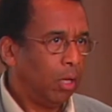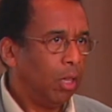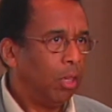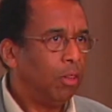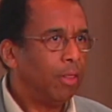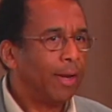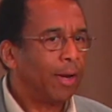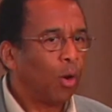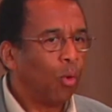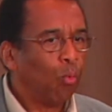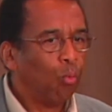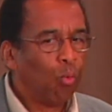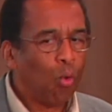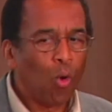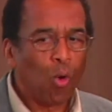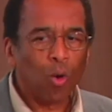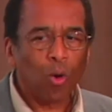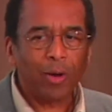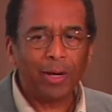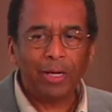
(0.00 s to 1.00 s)
that a
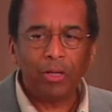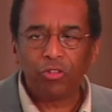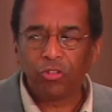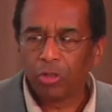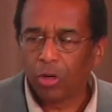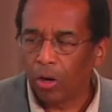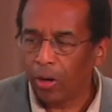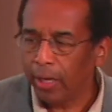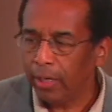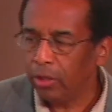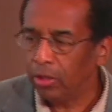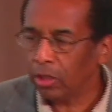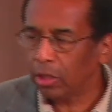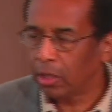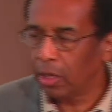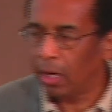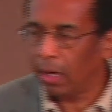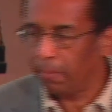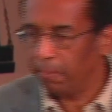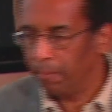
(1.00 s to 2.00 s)
war is going to
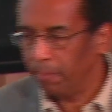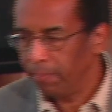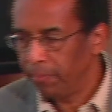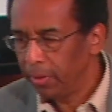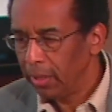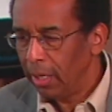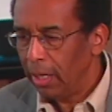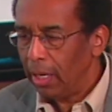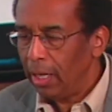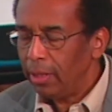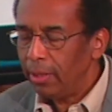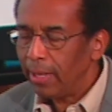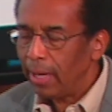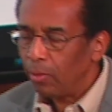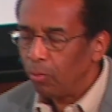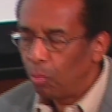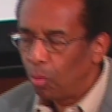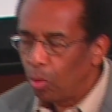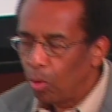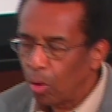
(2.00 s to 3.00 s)
come, and that
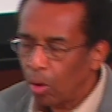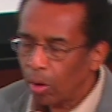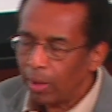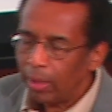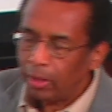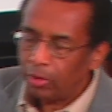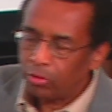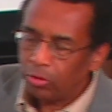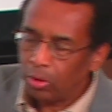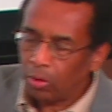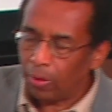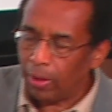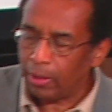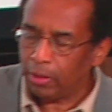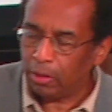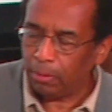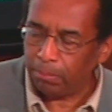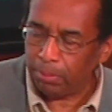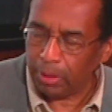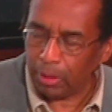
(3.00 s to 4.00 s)
war is going
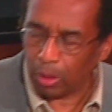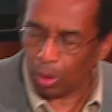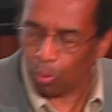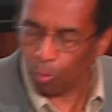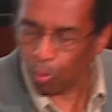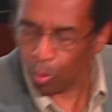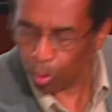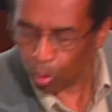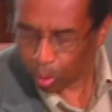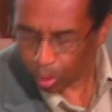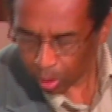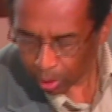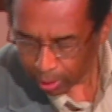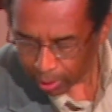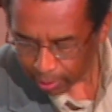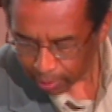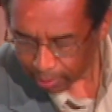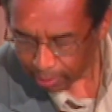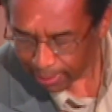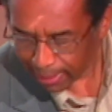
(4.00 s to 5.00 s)
to be a war
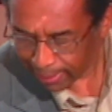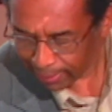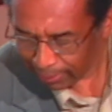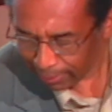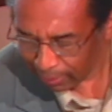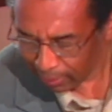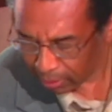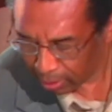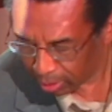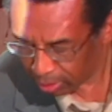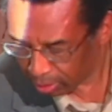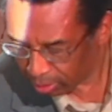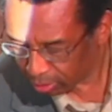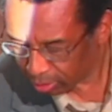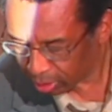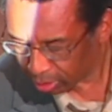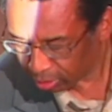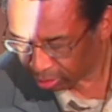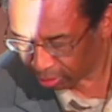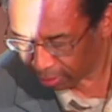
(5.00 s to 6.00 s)
that ends
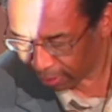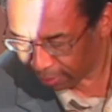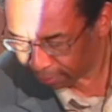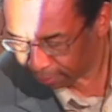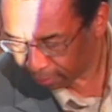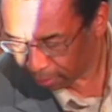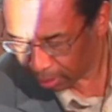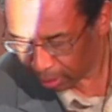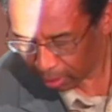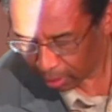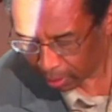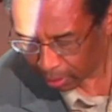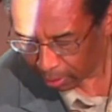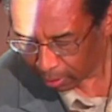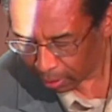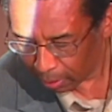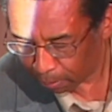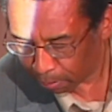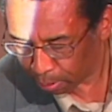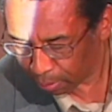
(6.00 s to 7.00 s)
slavery,
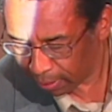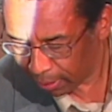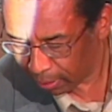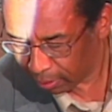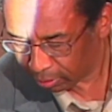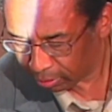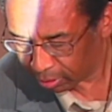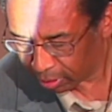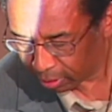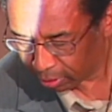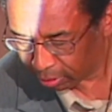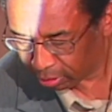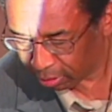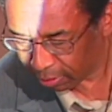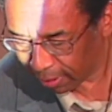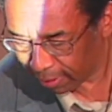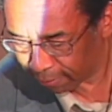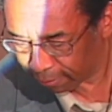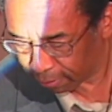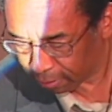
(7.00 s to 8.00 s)
that brings
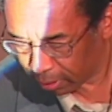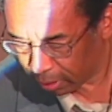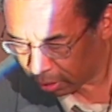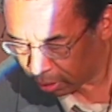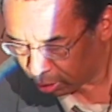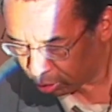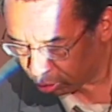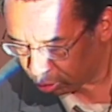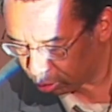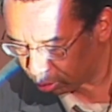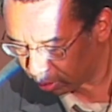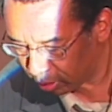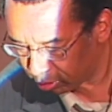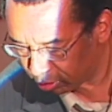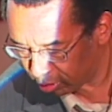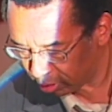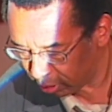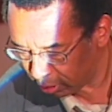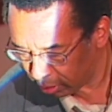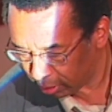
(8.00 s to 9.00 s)
slavery to its
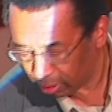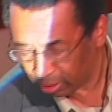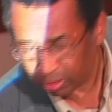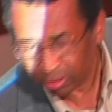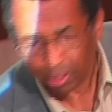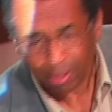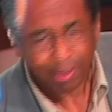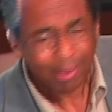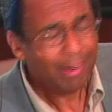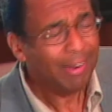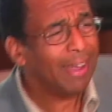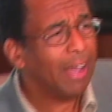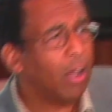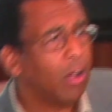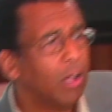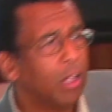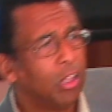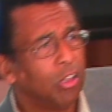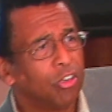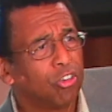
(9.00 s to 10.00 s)
knees. Now,
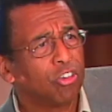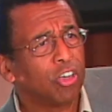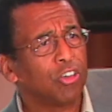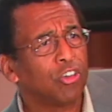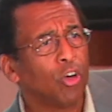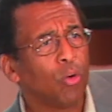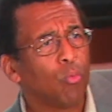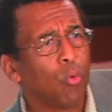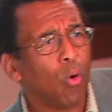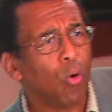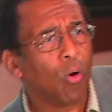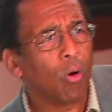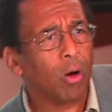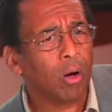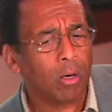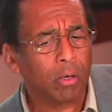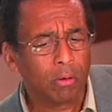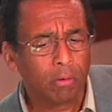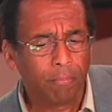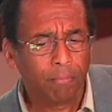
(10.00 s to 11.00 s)
such a
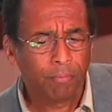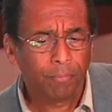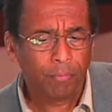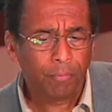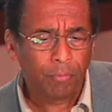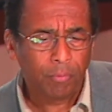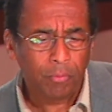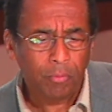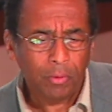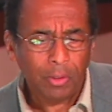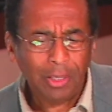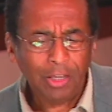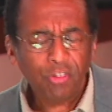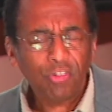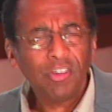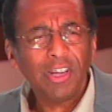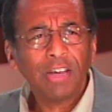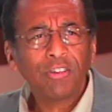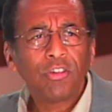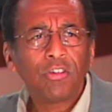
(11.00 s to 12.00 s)
war is
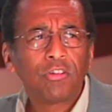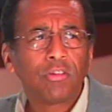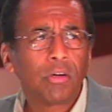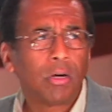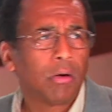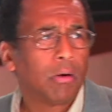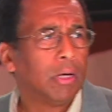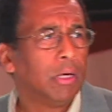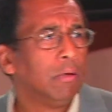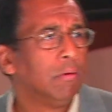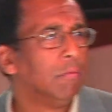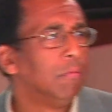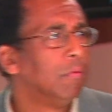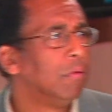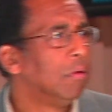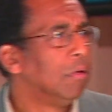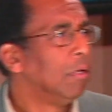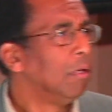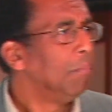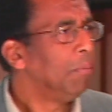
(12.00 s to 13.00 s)
necessary,
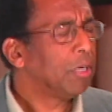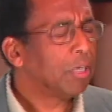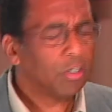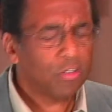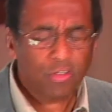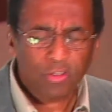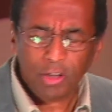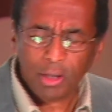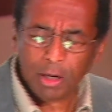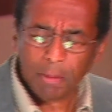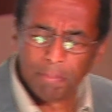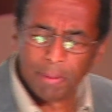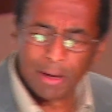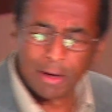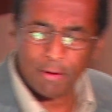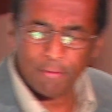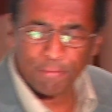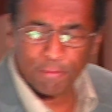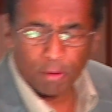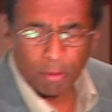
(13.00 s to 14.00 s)
because think about
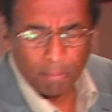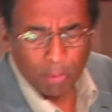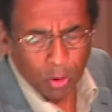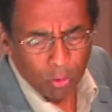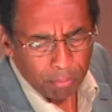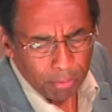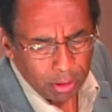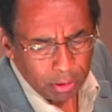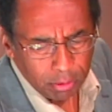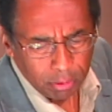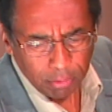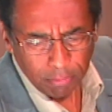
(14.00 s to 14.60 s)
it for a moment.